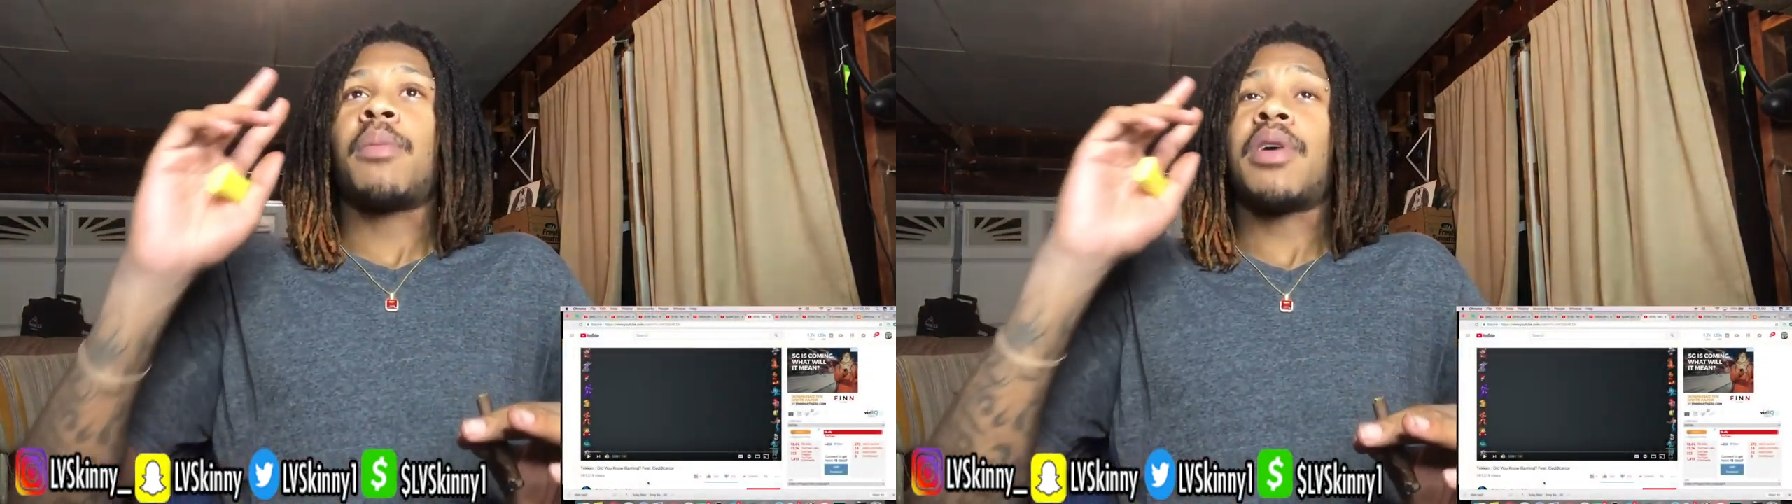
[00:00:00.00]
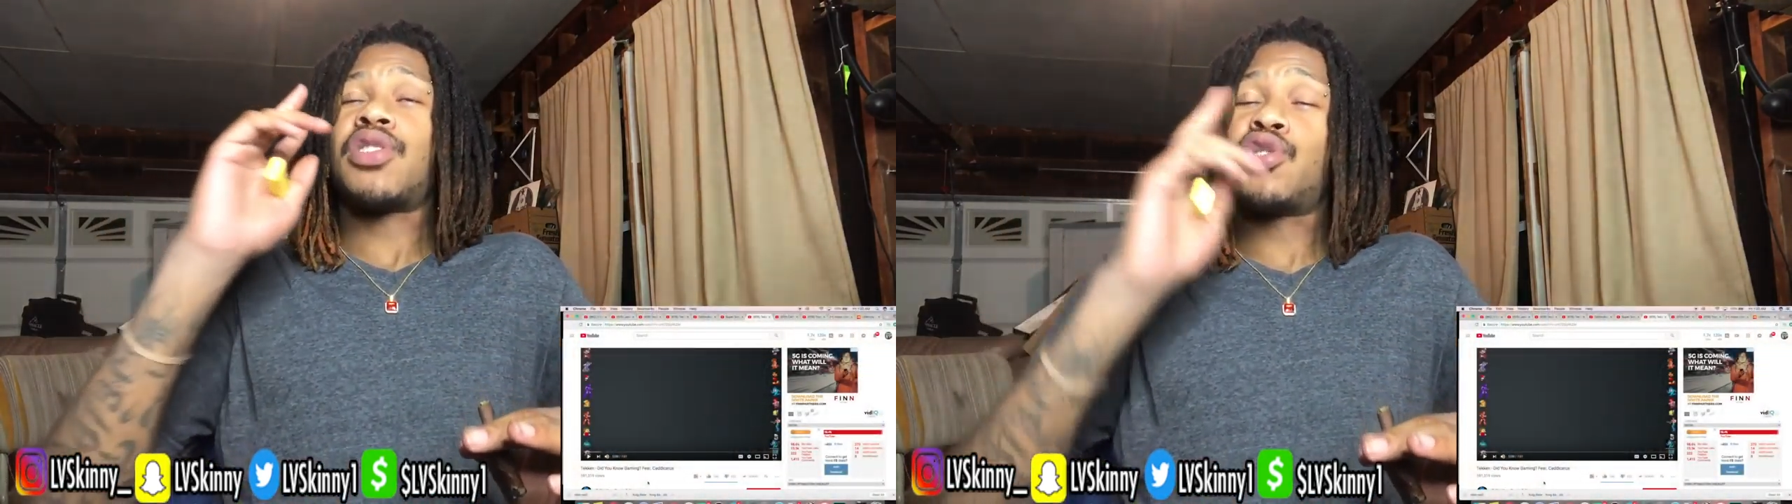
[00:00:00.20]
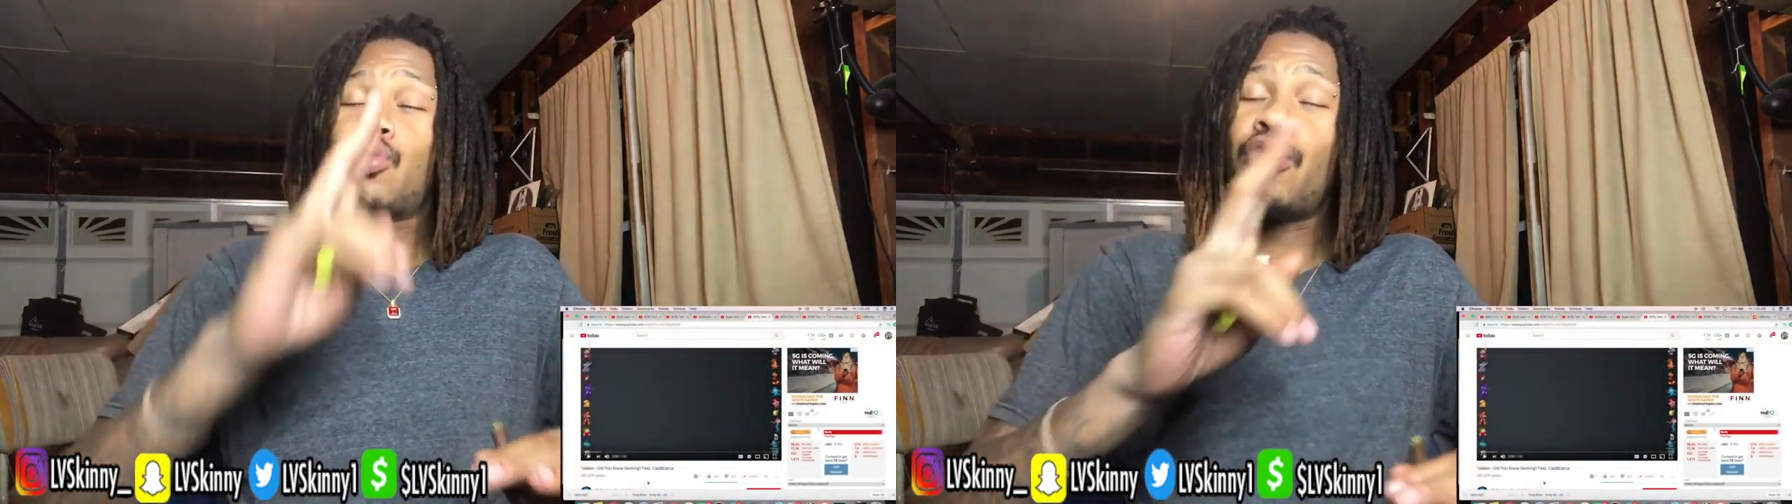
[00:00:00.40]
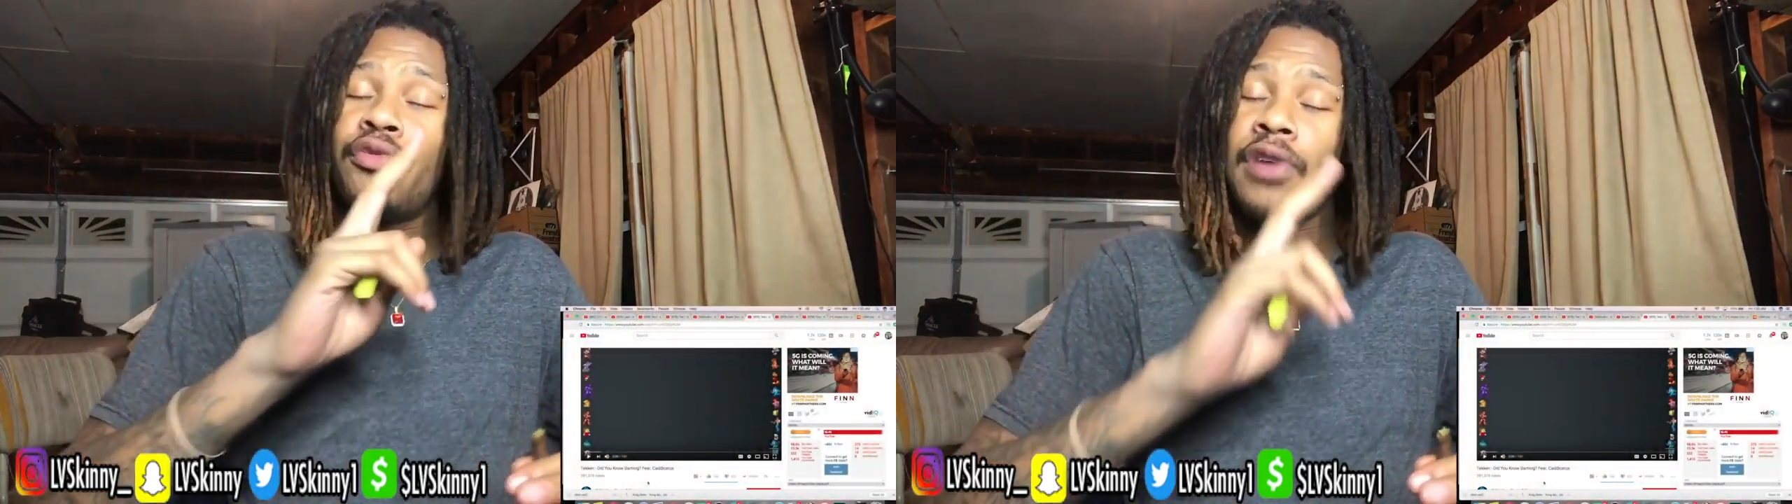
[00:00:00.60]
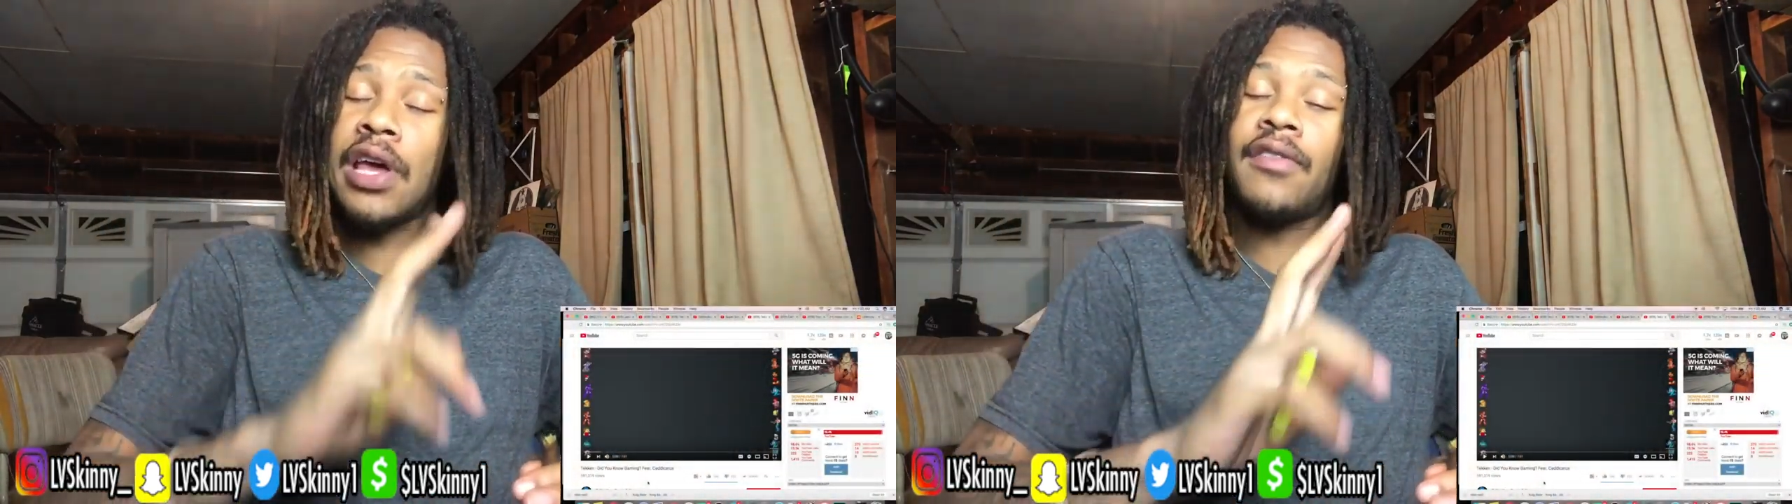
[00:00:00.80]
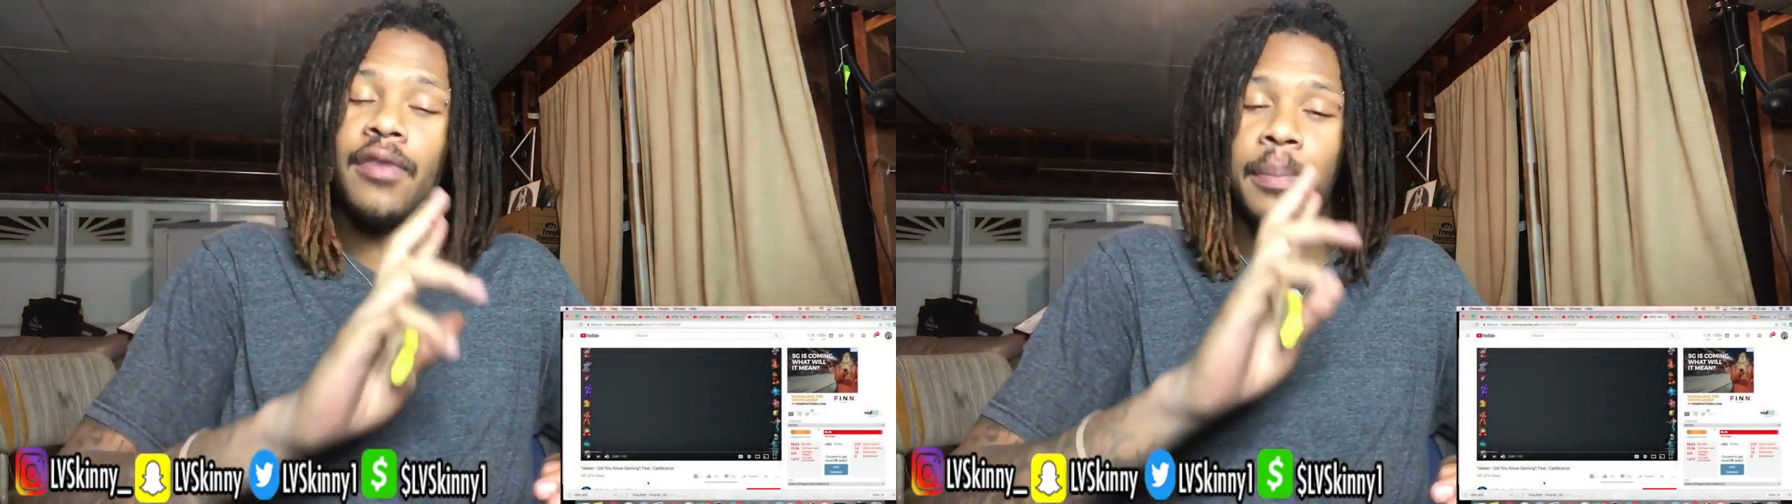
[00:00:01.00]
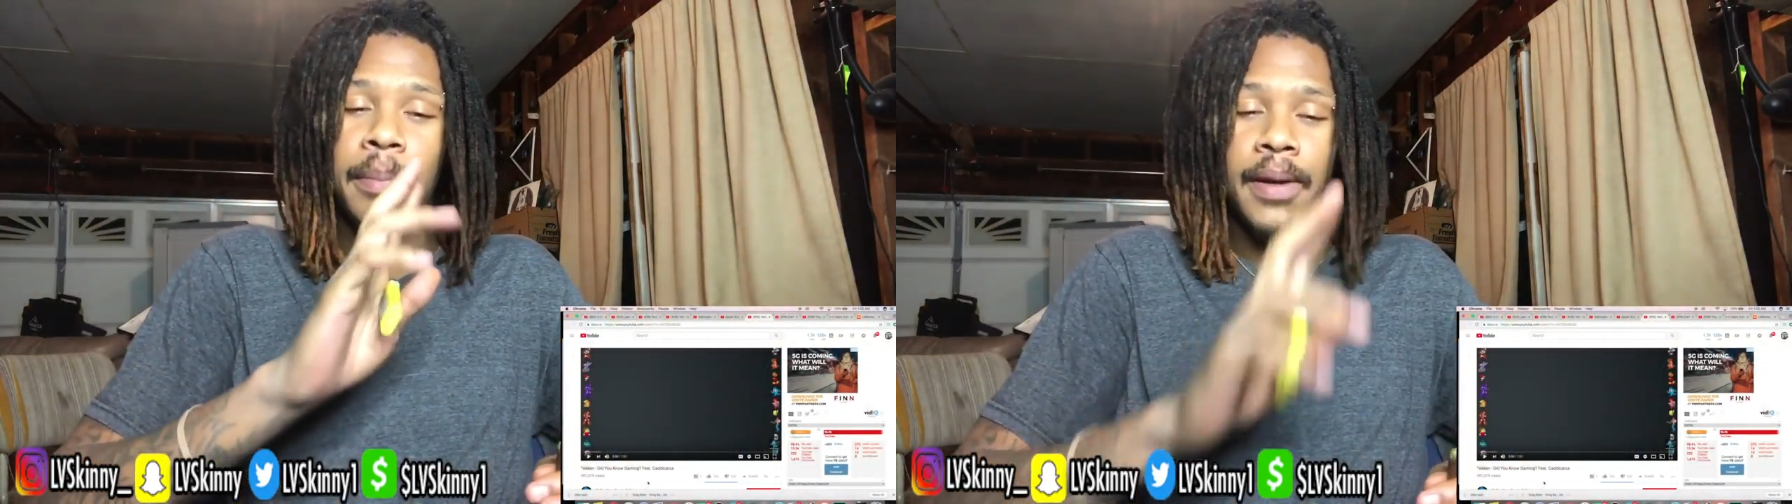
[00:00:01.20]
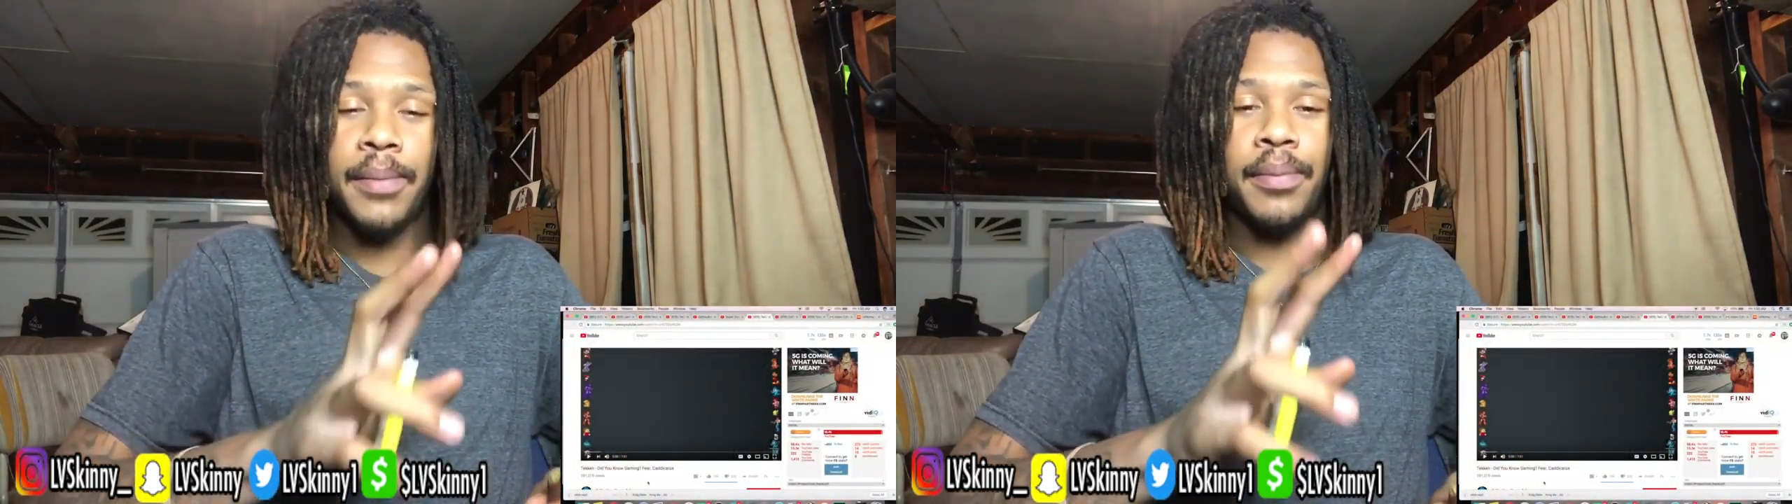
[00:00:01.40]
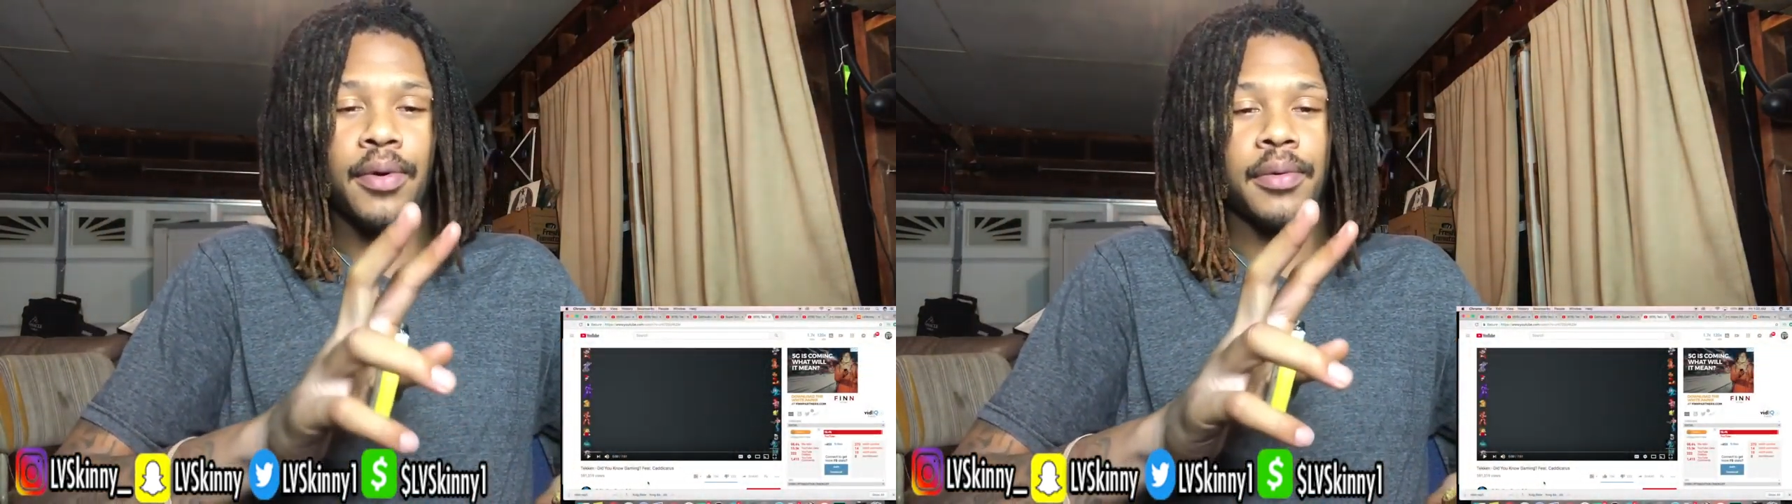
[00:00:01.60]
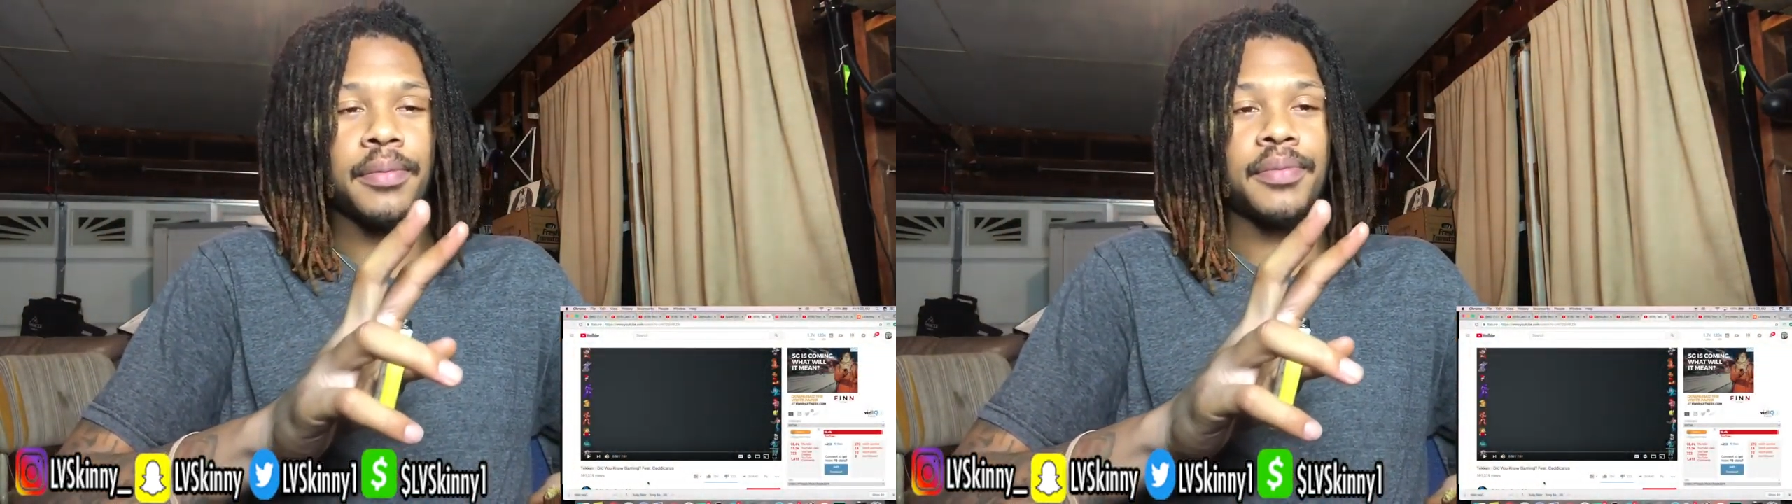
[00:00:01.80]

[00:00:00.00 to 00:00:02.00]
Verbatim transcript: My two favorite people